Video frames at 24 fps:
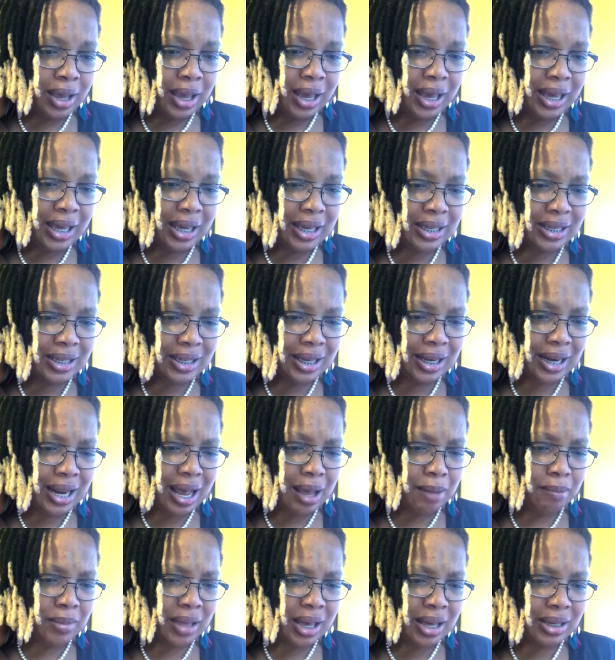And he said, I
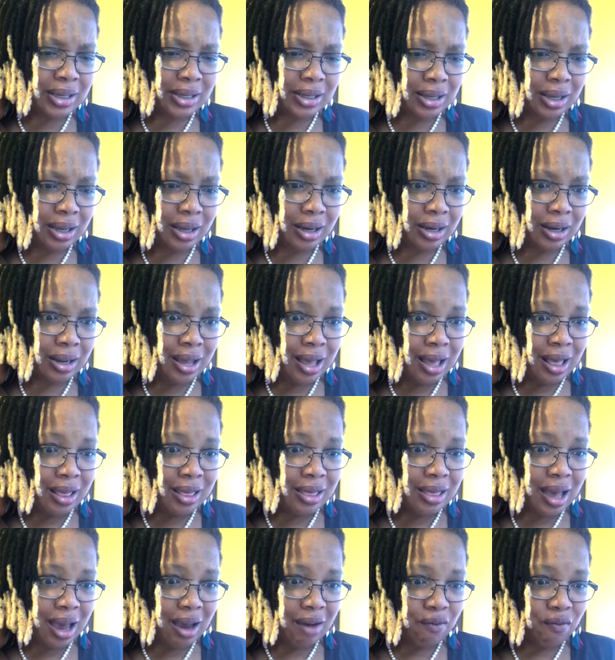am thy son,
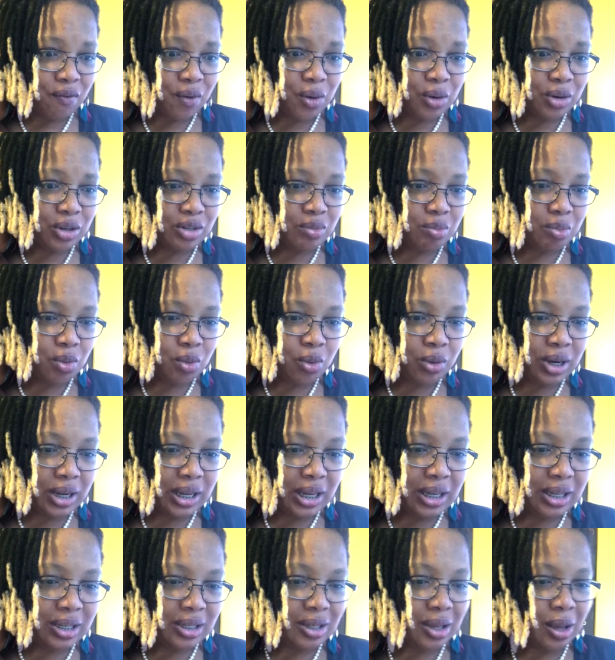thy firstborn
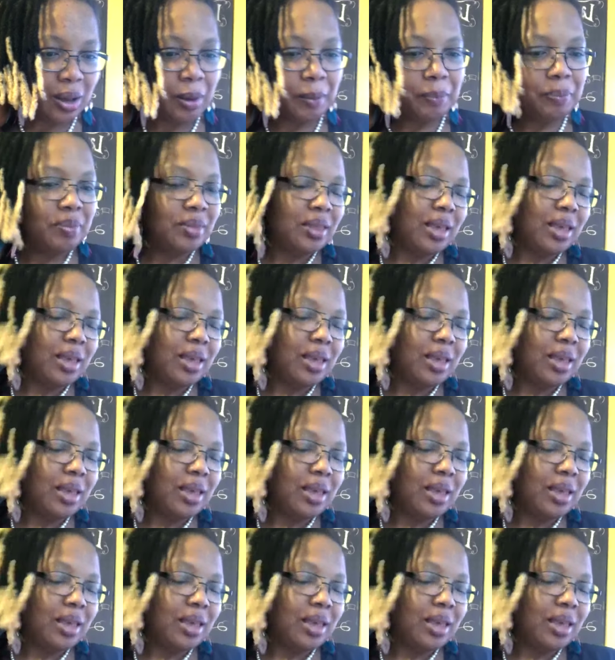Esau.